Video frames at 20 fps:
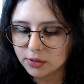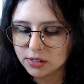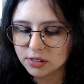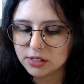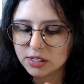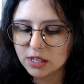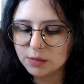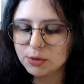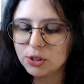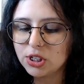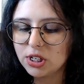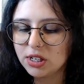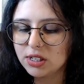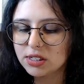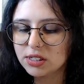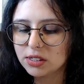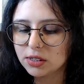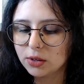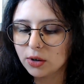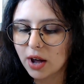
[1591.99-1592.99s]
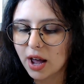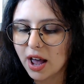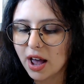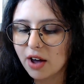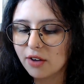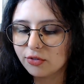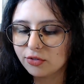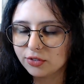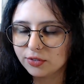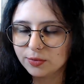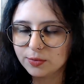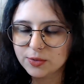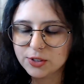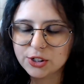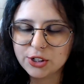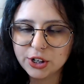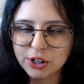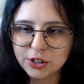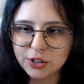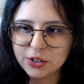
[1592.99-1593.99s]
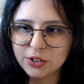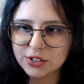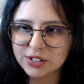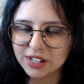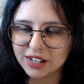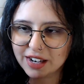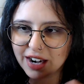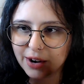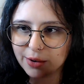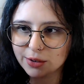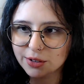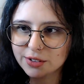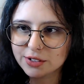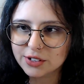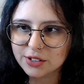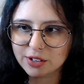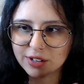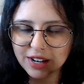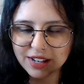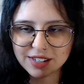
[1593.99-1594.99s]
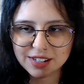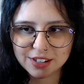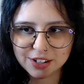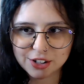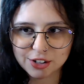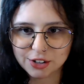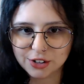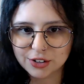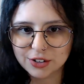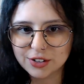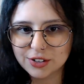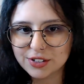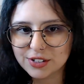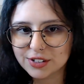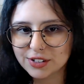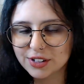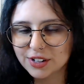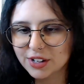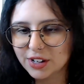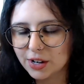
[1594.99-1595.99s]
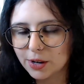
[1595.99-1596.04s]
state machines, you have circles and arrows connecting the circles,